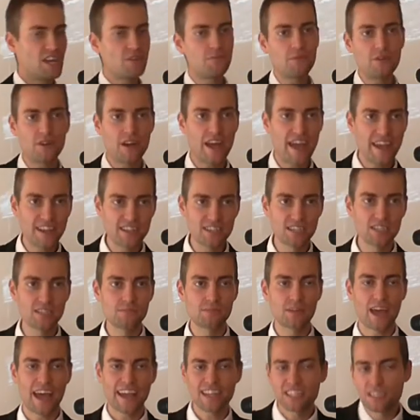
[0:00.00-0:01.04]
they were
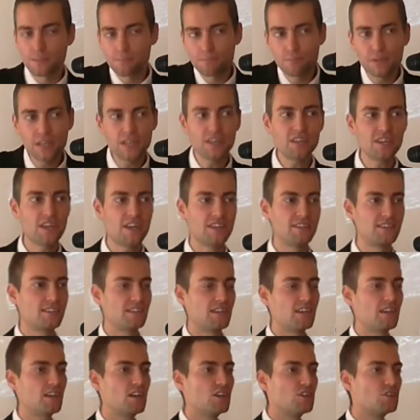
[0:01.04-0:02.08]
ex
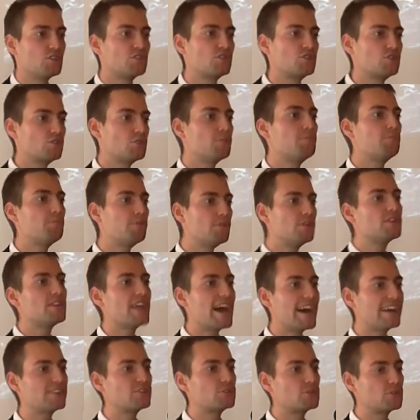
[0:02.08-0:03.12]
experiencing
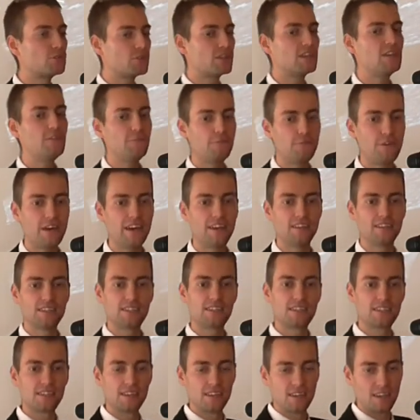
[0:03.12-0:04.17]
supernatural
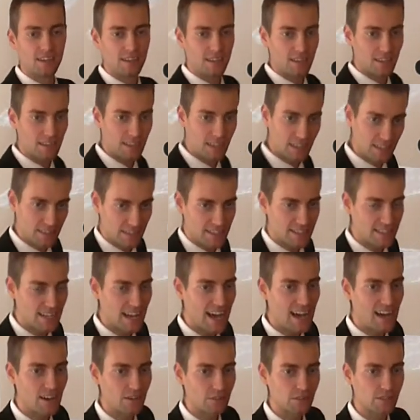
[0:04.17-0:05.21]
events in
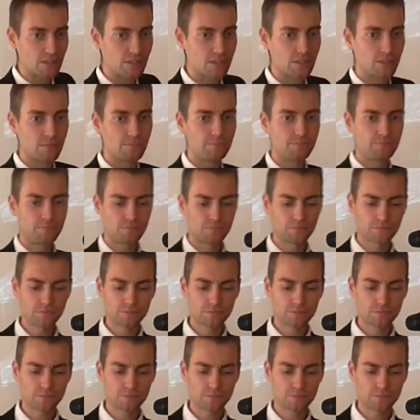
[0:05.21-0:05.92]
this house.